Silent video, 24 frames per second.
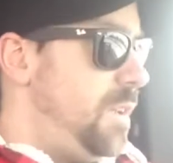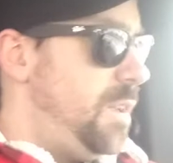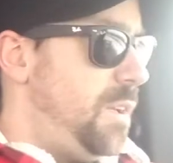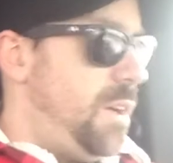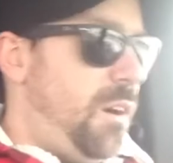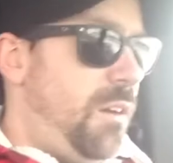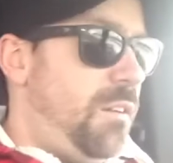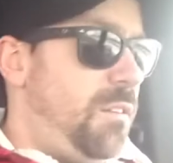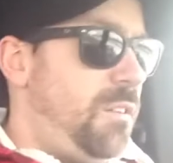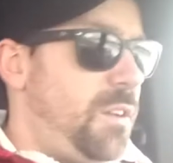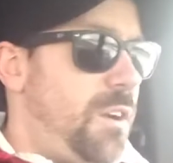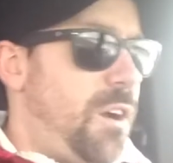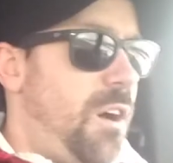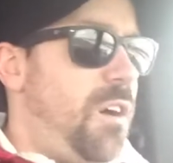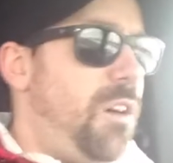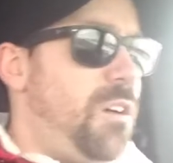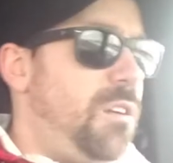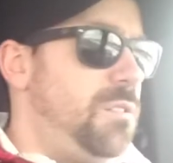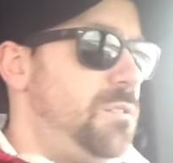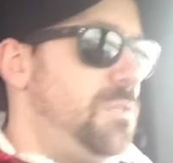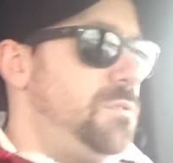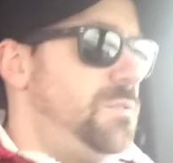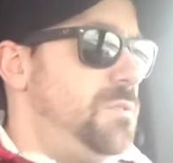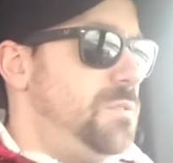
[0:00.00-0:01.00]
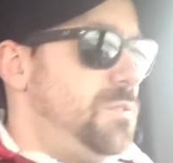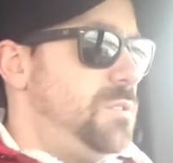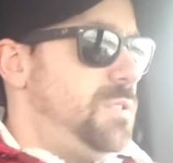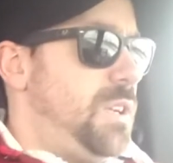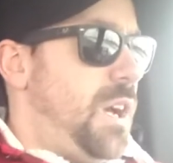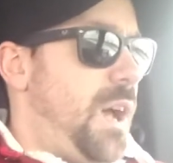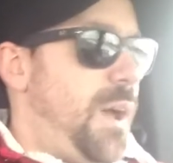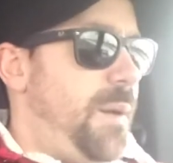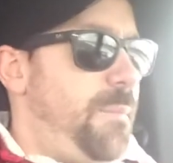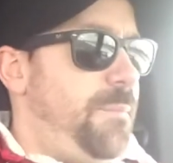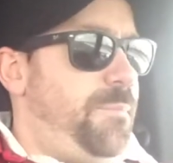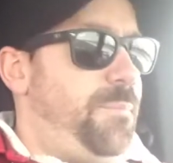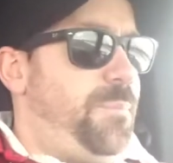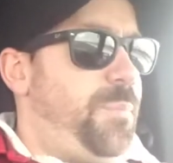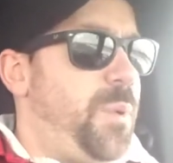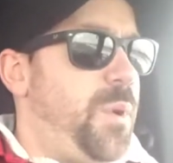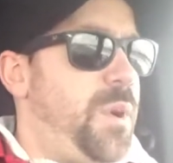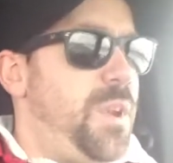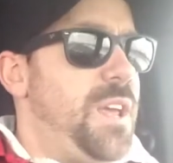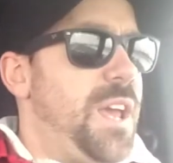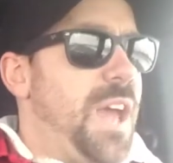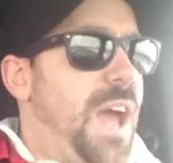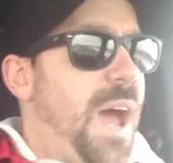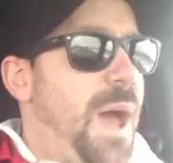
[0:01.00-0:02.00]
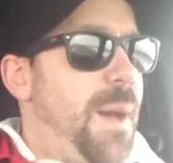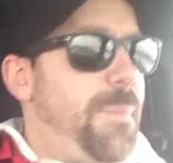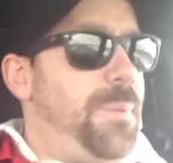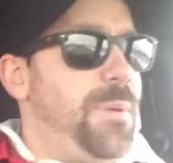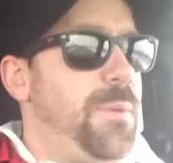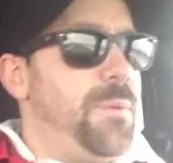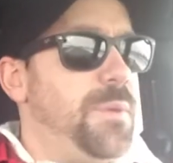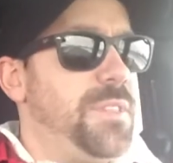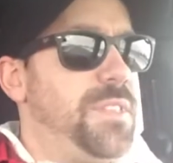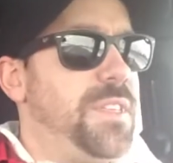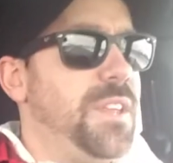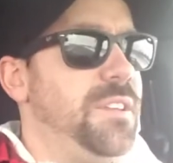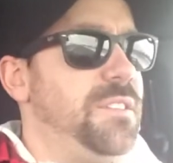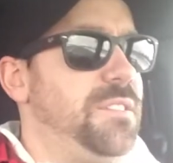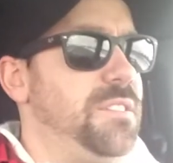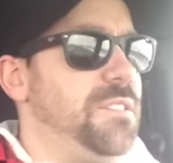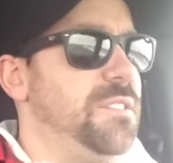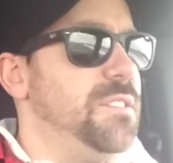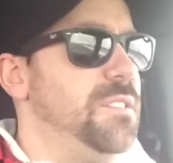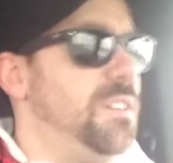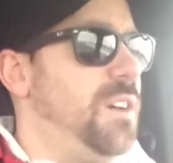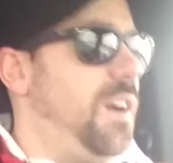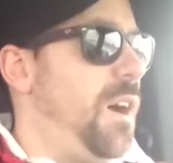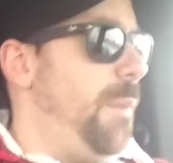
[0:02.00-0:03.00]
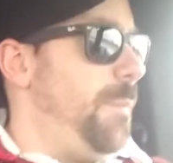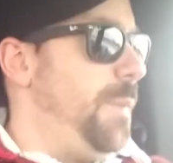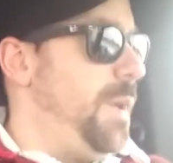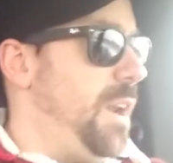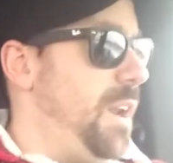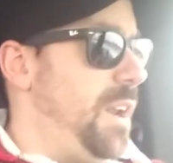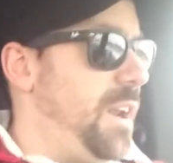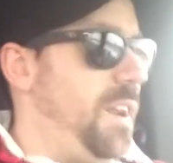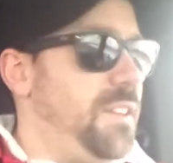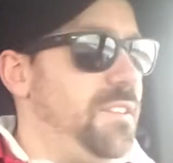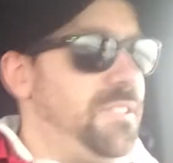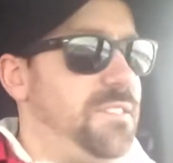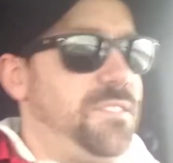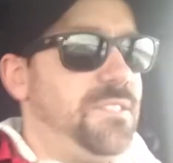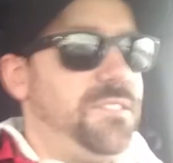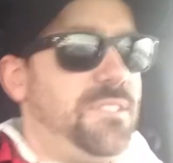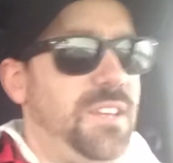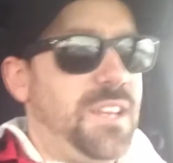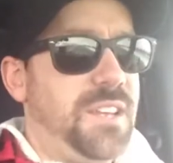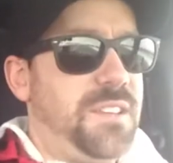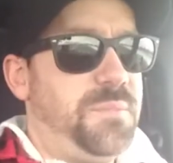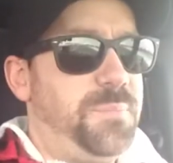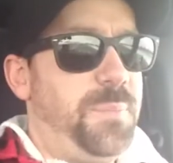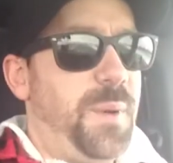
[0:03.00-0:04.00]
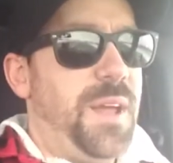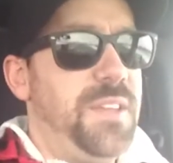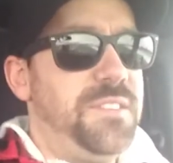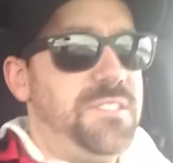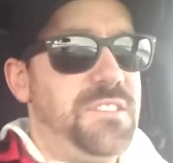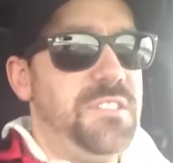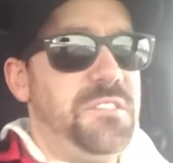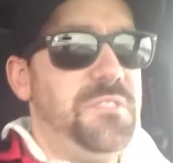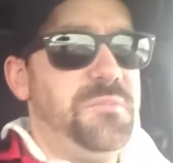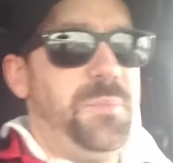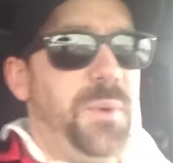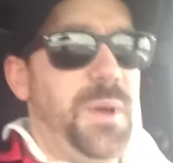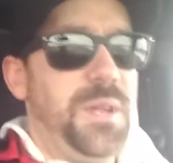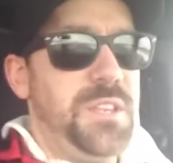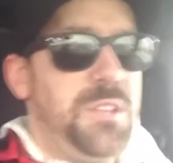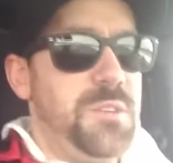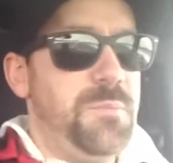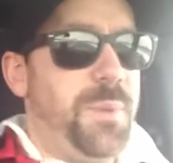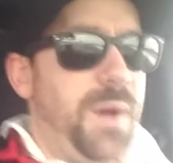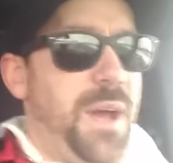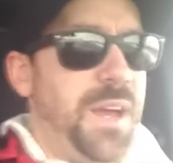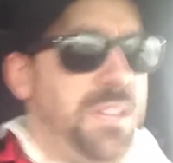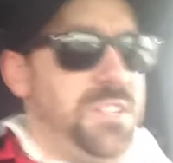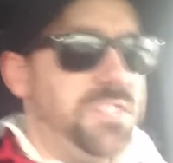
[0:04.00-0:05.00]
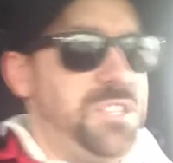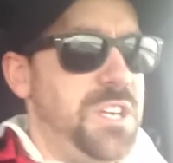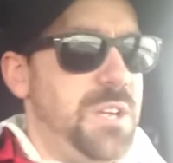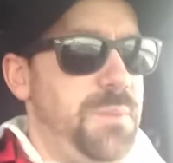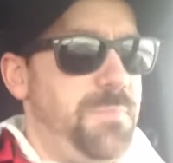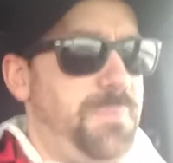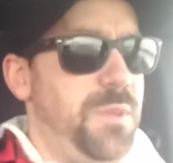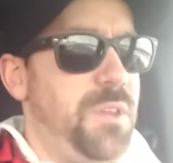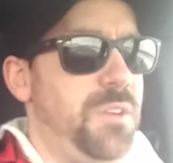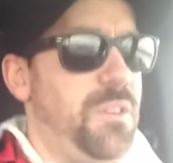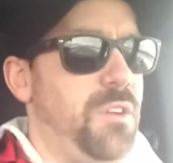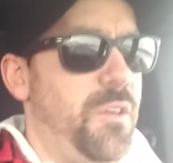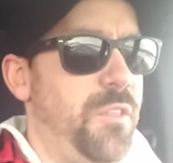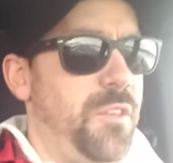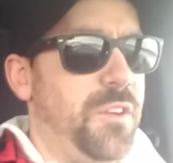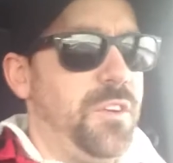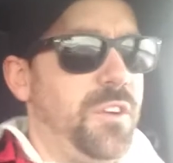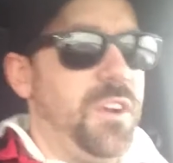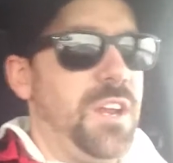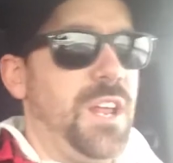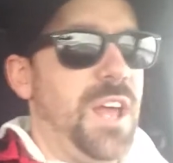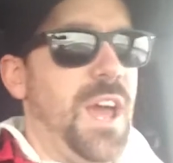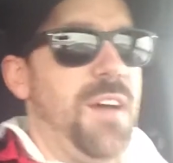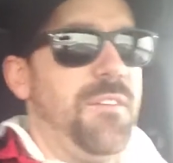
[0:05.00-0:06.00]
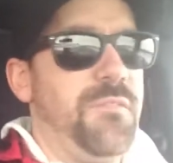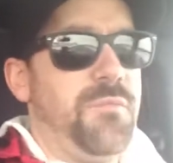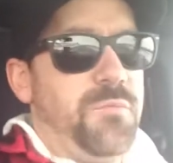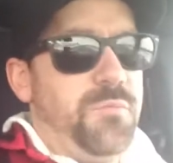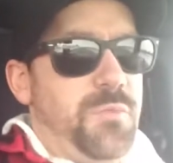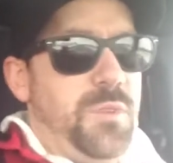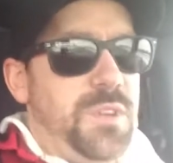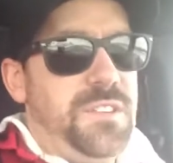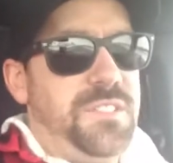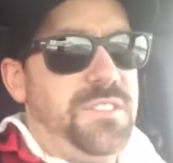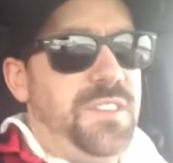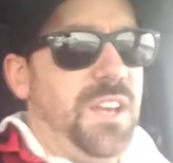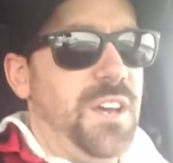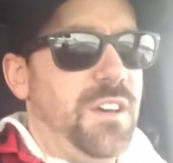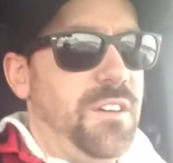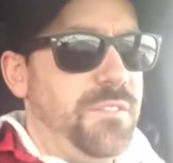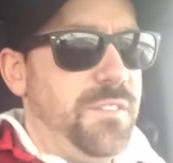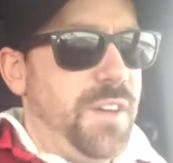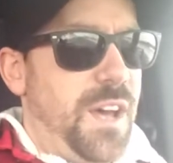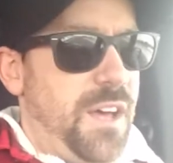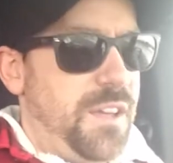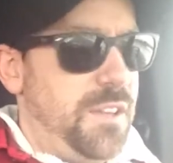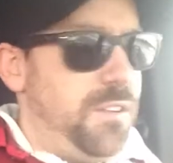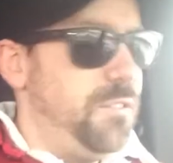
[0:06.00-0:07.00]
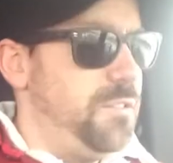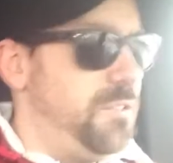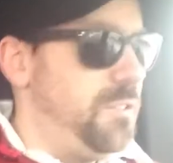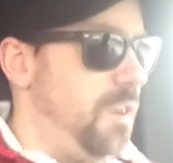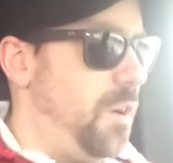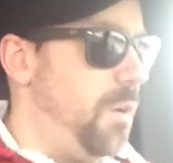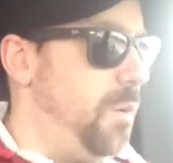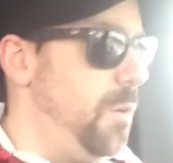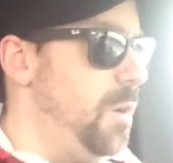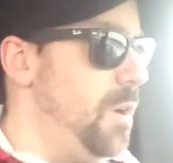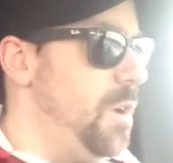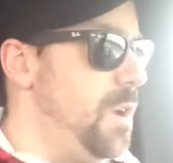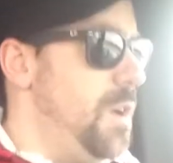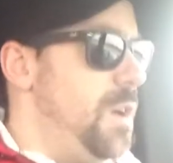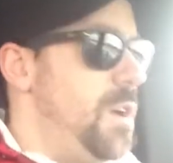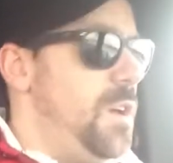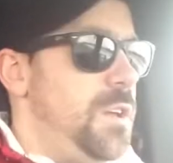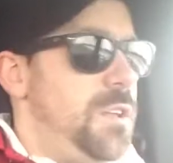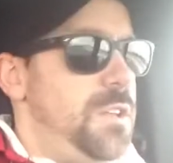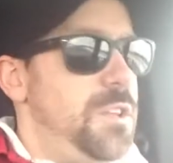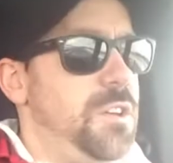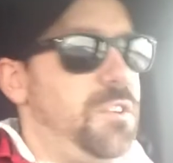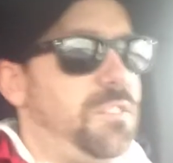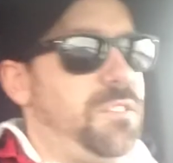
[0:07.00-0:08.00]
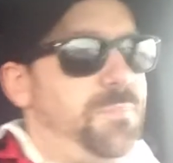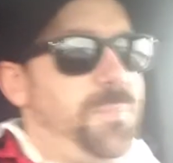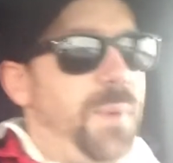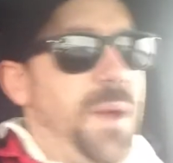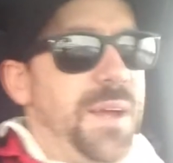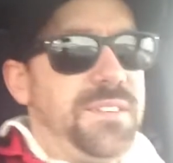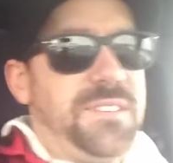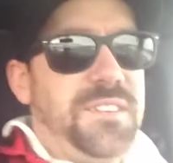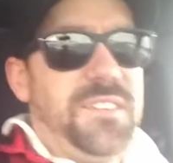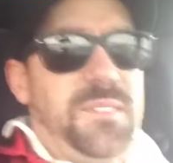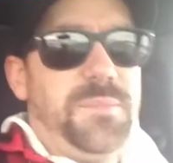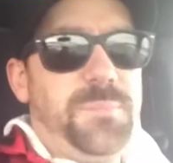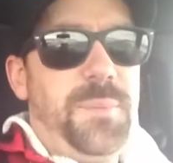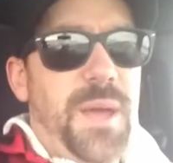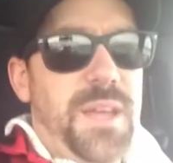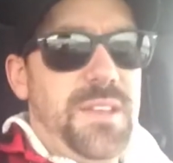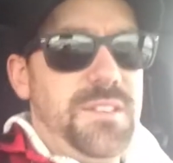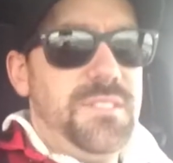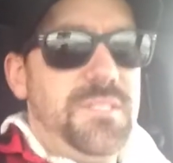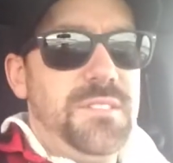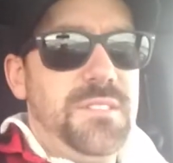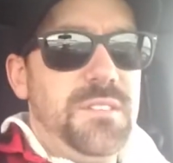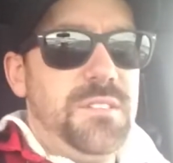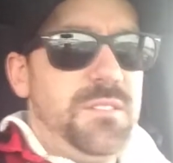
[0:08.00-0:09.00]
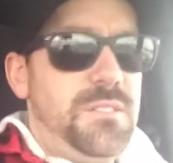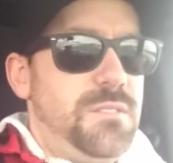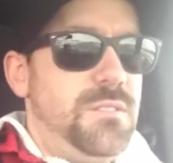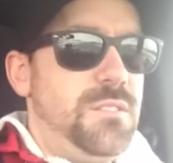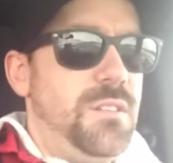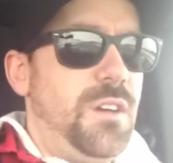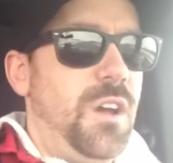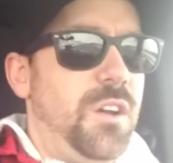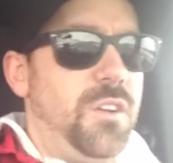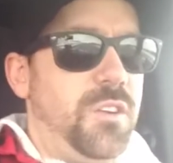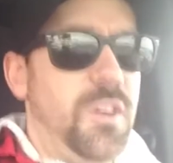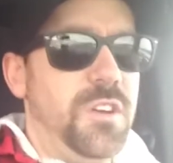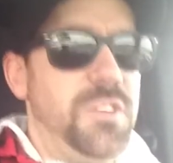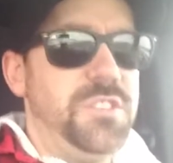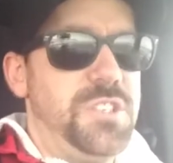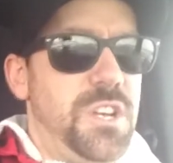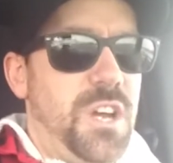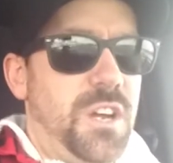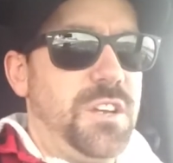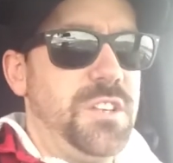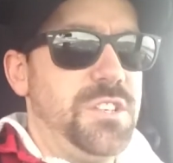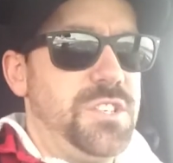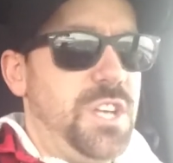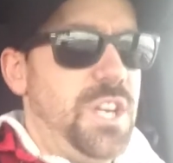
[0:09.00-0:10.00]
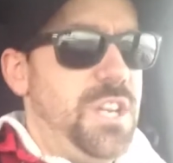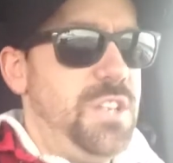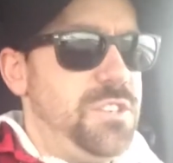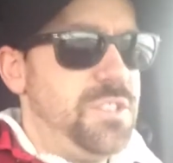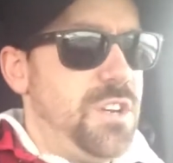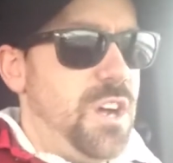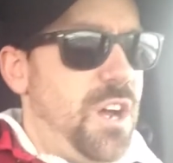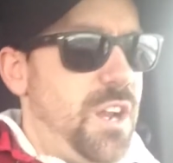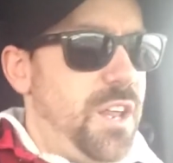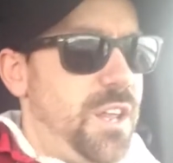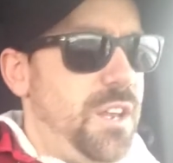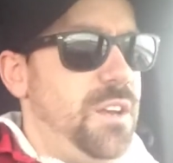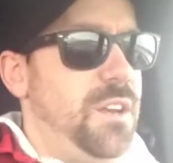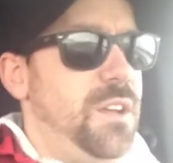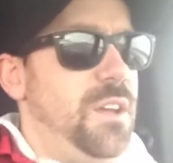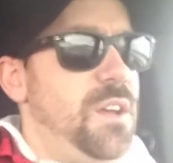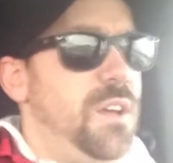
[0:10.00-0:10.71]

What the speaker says: All in all, I'm pretty happy with this. I mean, it is expensive, but you buy a Jeep, you they're going to have resale value, so you expect to spend a good chunk of change on it.